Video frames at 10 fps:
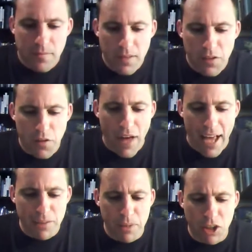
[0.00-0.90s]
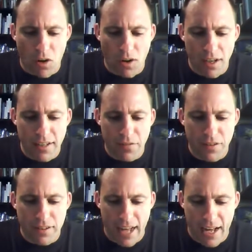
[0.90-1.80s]
The vast majority of
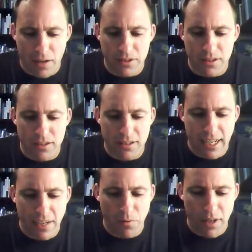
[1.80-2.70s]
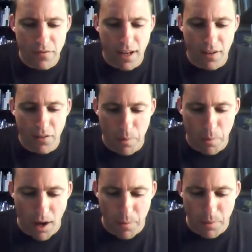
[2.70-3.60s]
the towns in the state reval their
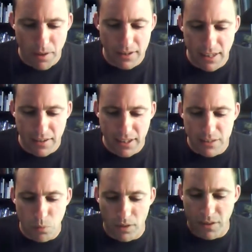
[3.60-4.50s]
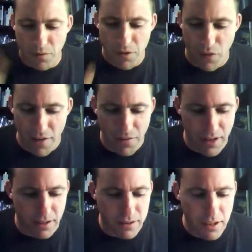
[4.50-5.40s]
properties at least once every 5
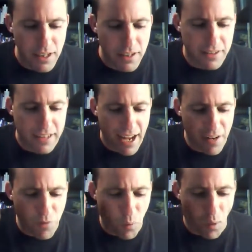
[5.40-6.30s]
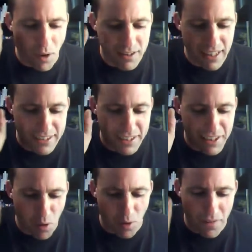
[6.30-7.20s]
years. The town of Warsing has
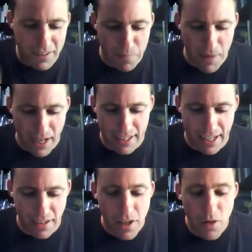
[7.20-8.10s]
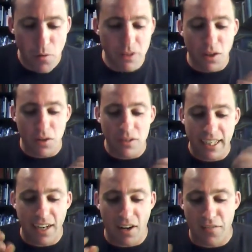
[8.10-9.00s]
ignored this mandate,
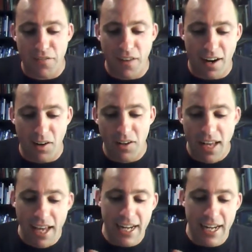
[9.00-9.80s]
resulting in unfair and